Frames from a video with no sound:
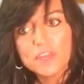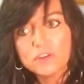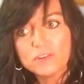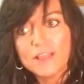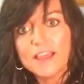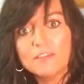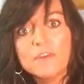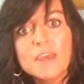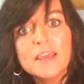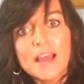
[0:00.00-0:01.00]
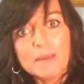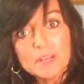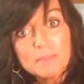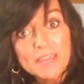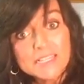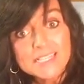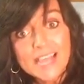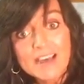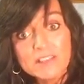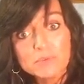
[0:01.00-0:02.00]
in your life, I'm gonna make a
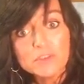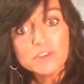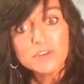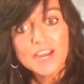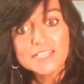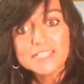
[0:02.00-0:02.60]
salad with you guys